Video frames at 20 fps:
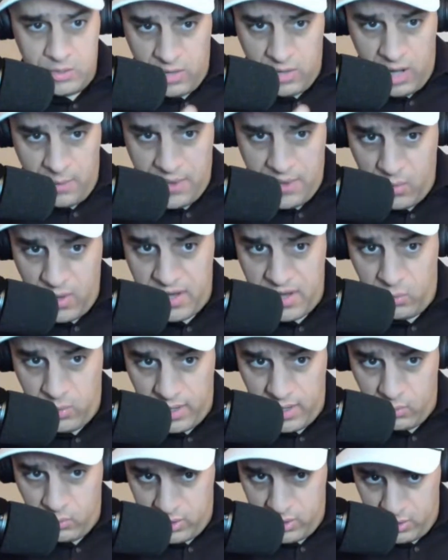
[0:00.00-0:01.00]
I'm not ready
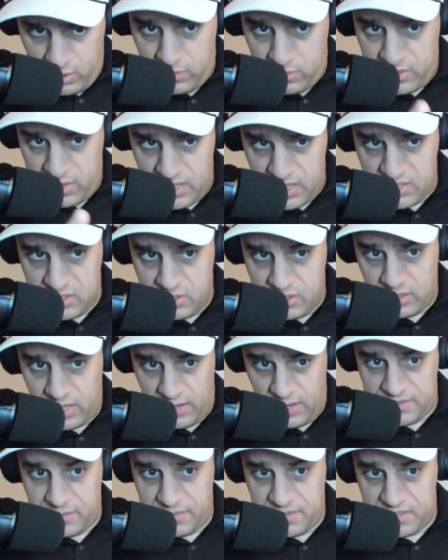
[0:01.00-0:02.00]
to. He's still
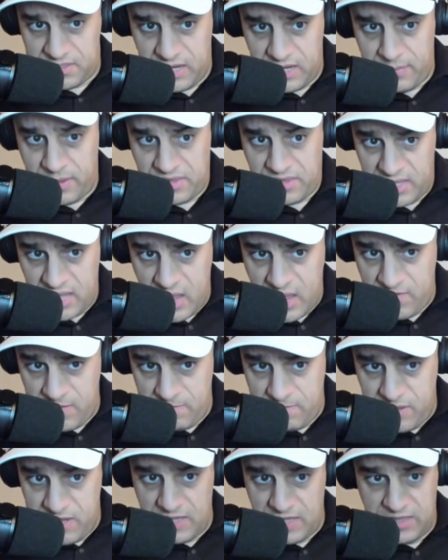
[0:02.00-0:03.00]
going to have something to say about the
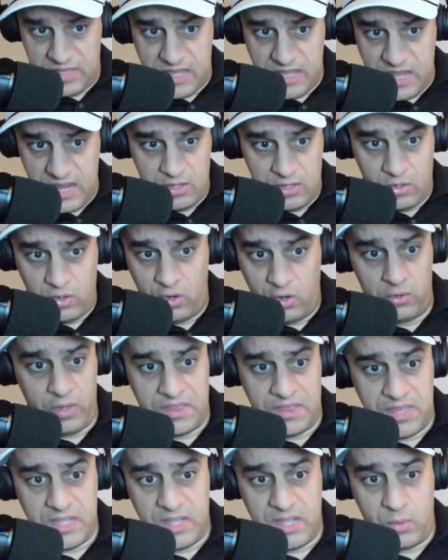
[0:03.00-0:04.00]
MVP at the end.
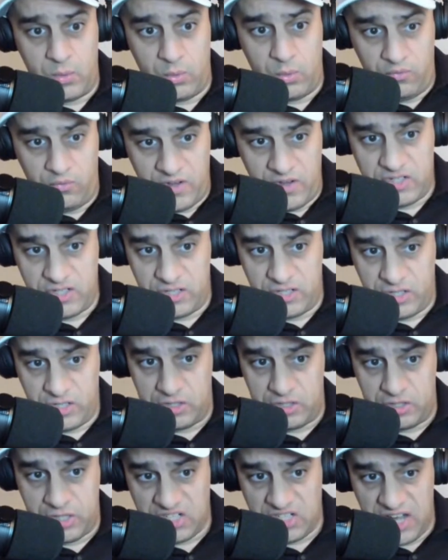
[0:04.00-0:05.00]
Although I think it will eventually
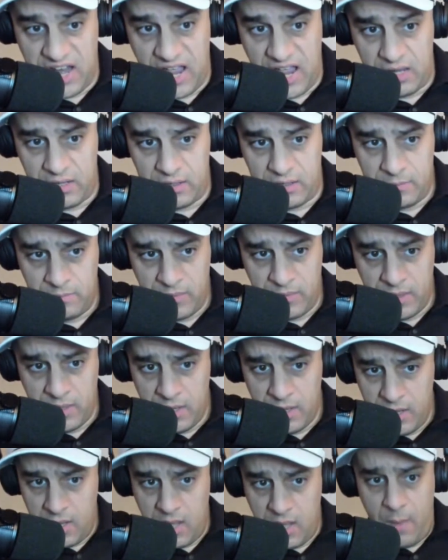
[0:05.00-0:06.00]
go Josh Allen.
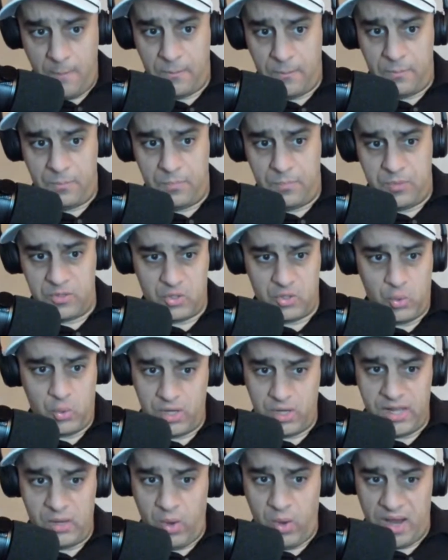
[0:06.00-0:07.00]
But to
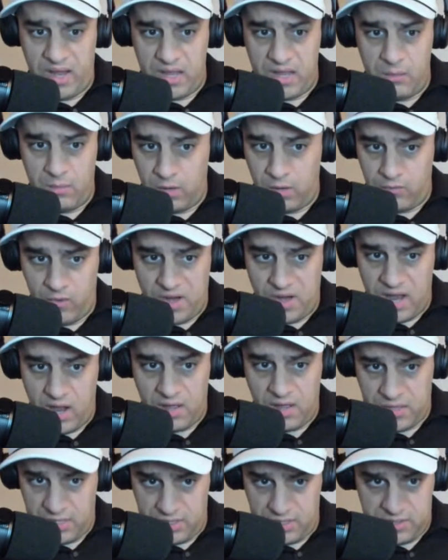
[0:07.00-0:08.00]
quickly write him off right
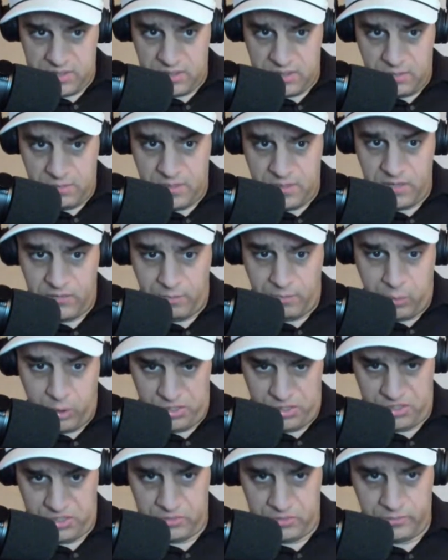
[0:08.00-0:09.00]
now, I think is a bit of a
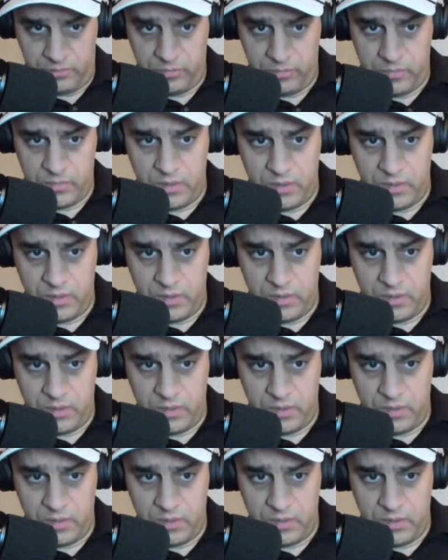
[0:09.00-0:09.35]
push.